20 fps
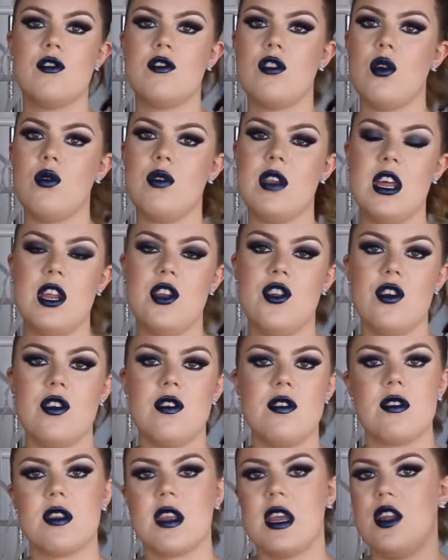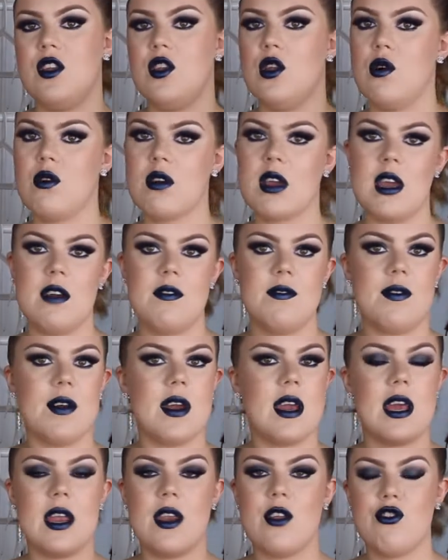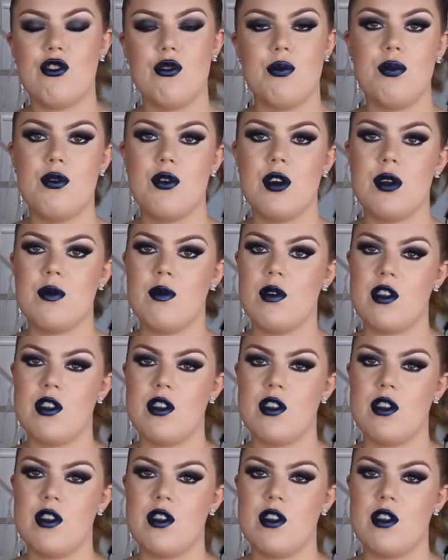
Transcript: So they don't give any support